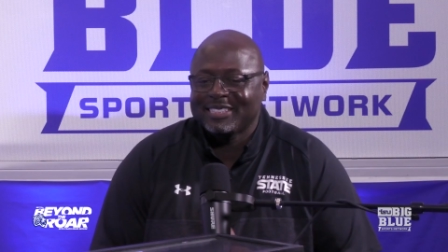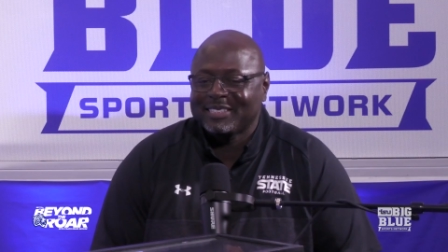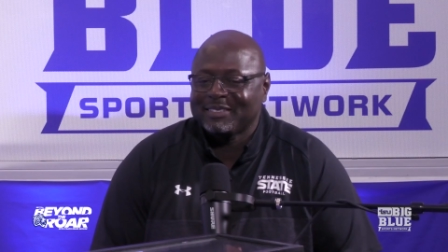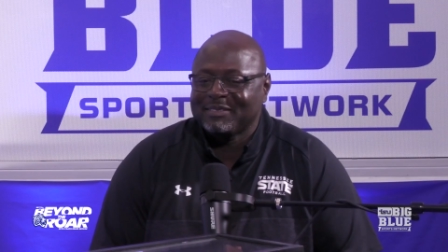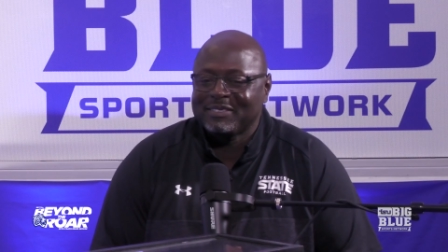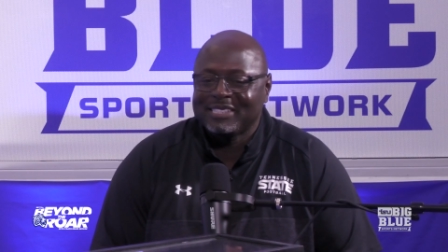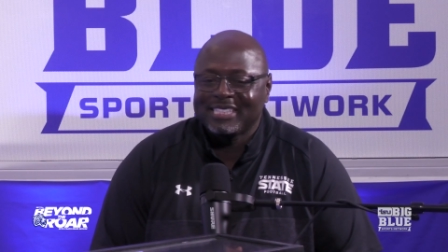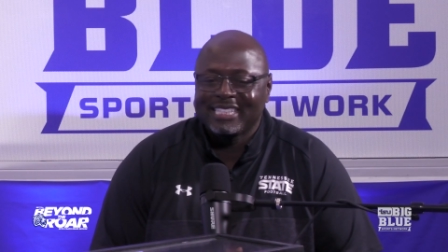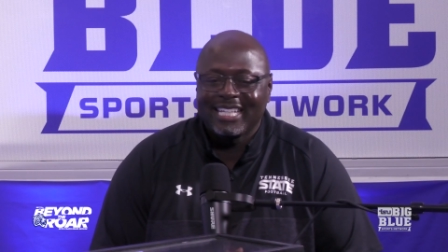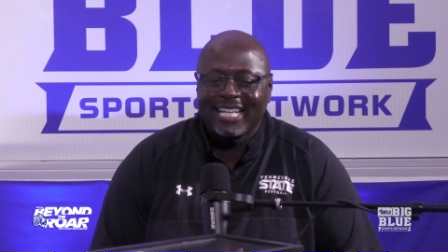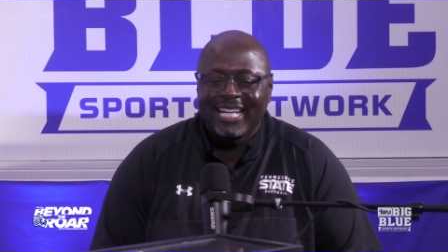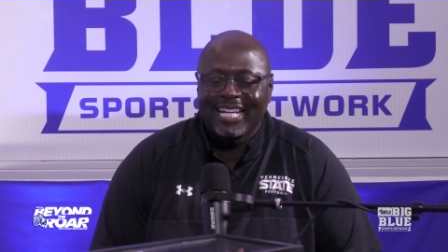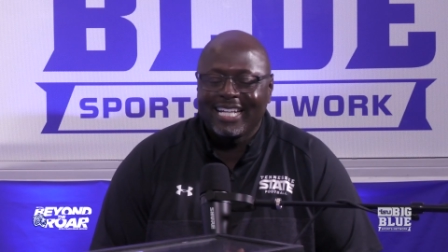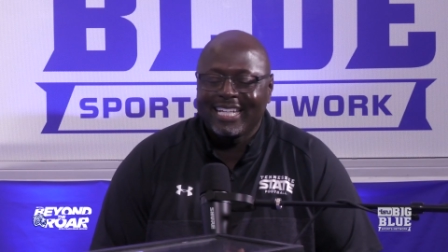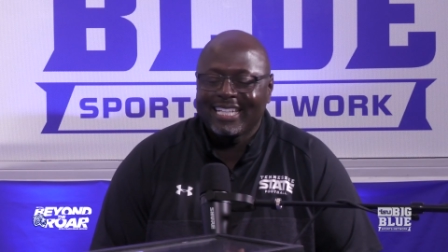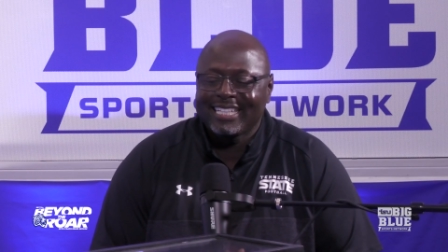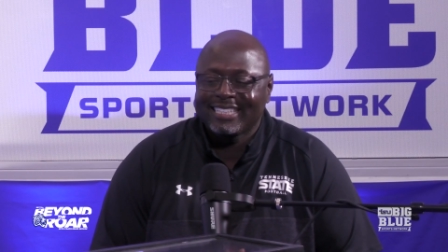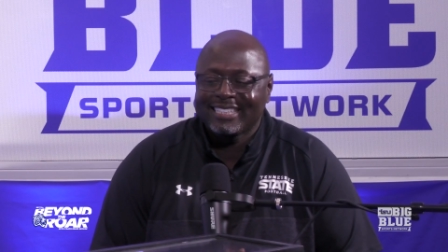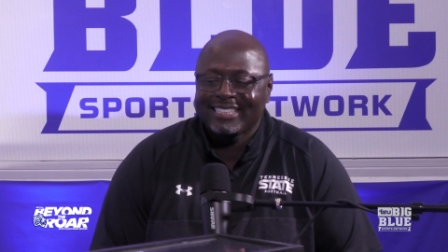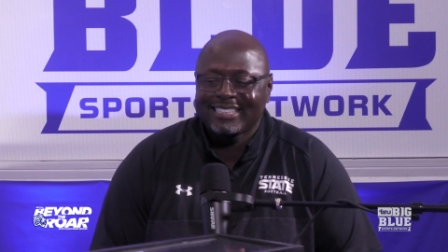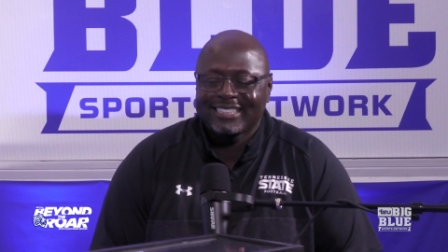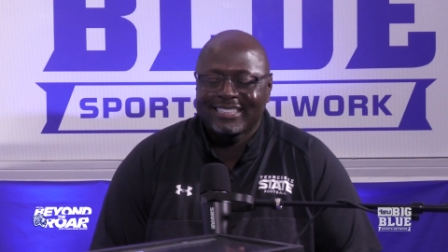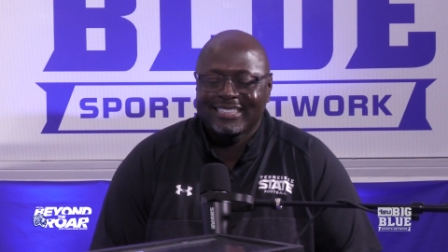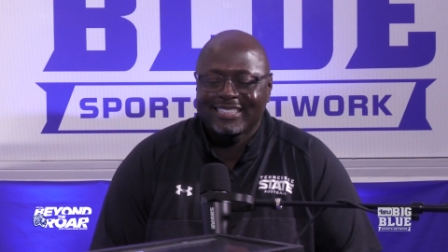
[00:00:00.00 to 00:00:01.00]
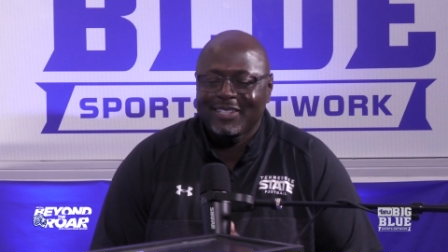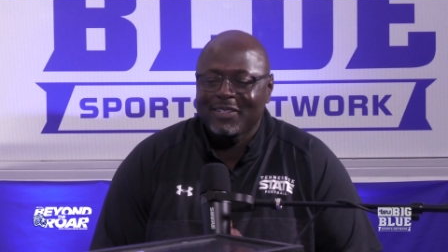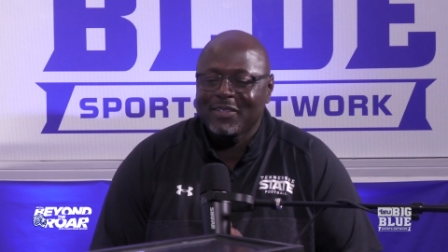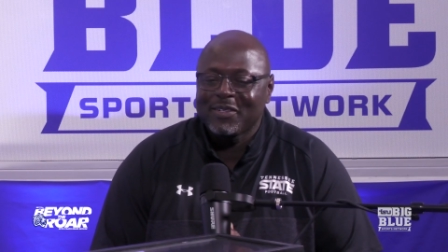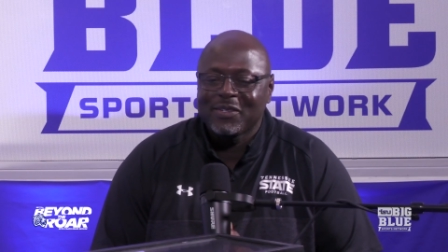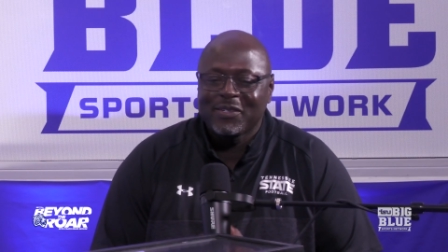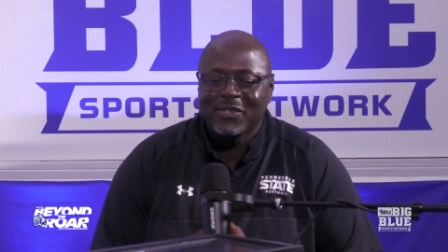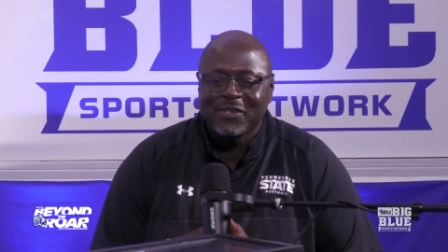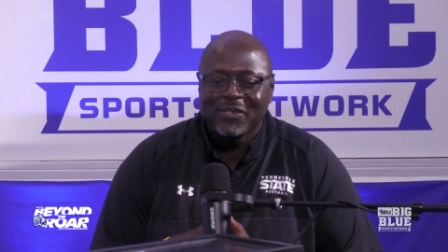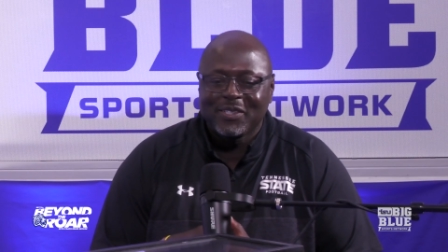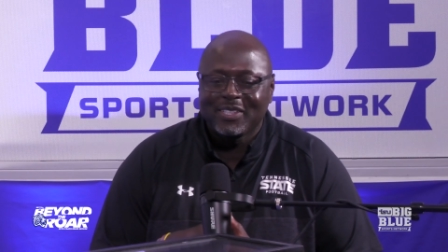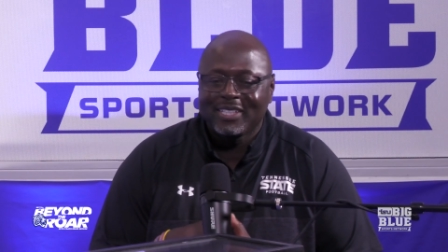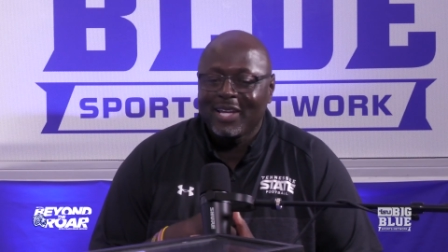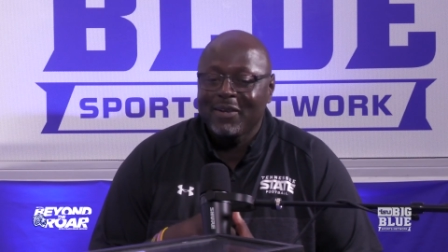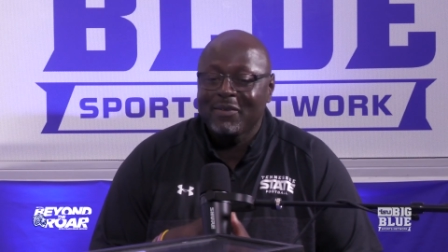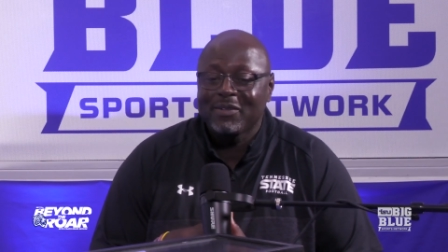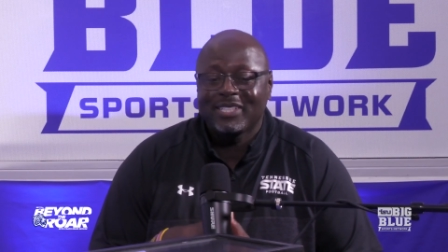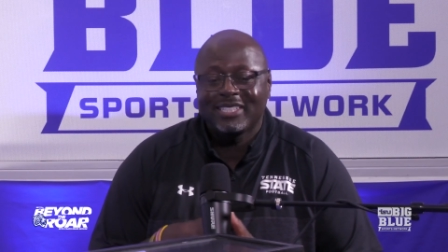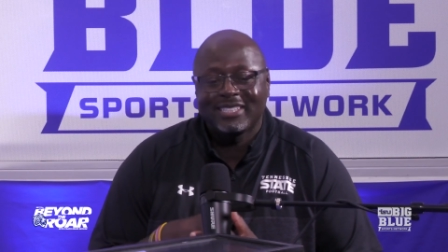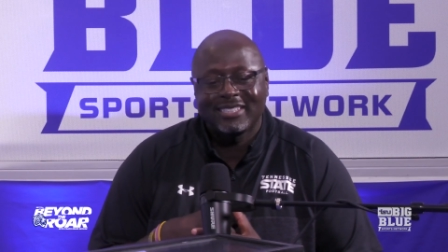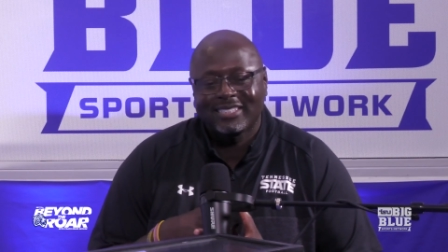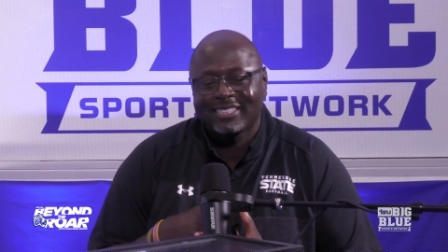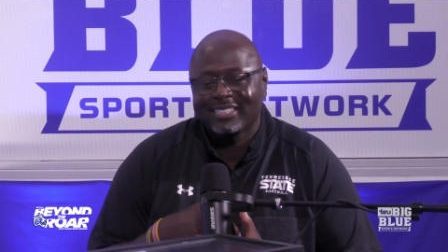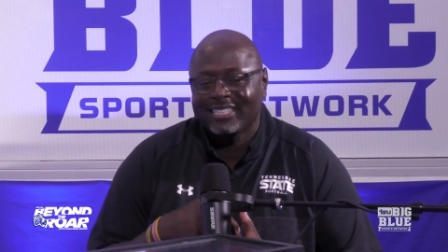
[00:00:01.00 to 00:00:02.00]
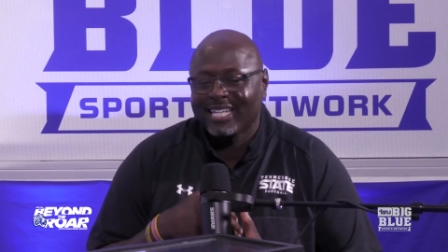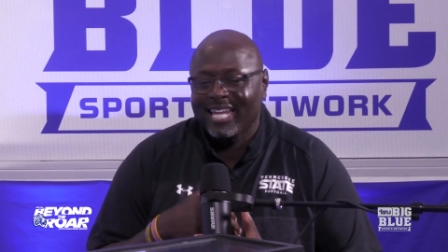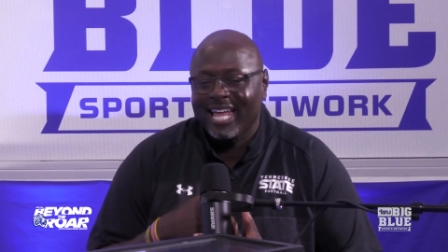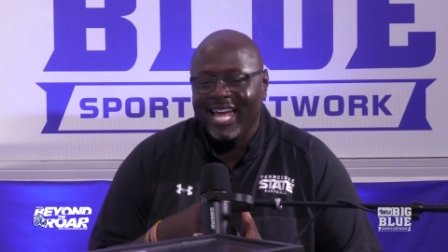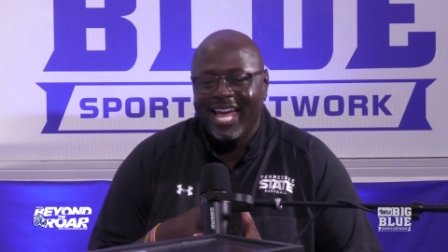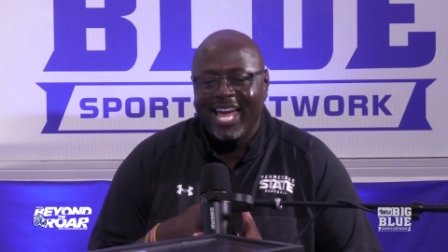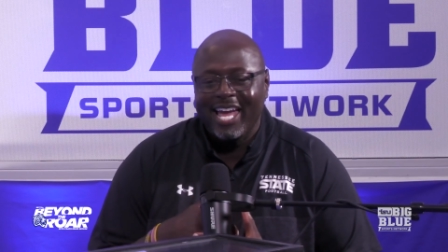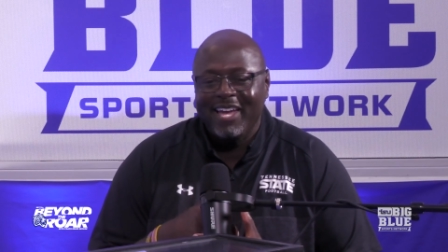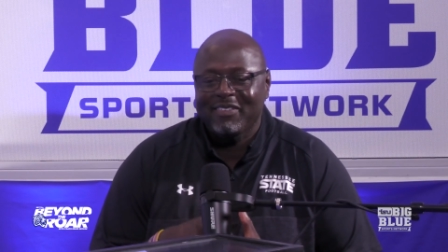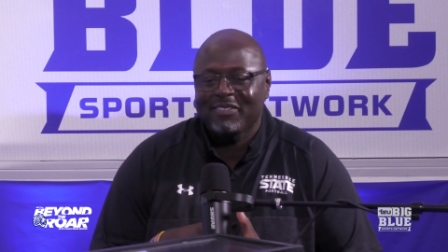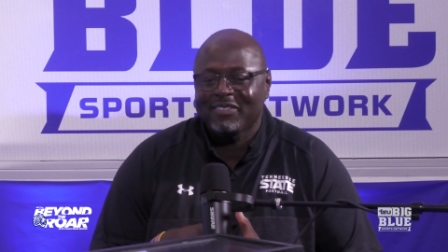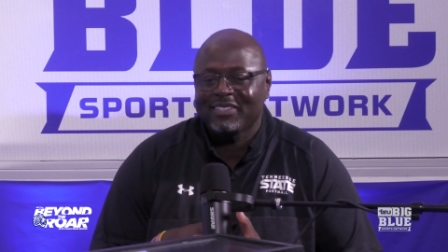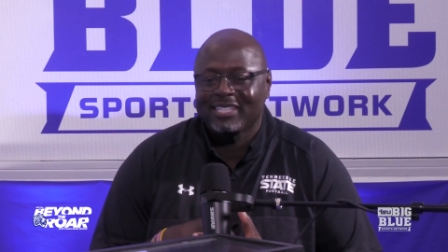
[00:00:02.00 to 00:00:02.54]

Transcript: used to be like, so they would just laugh,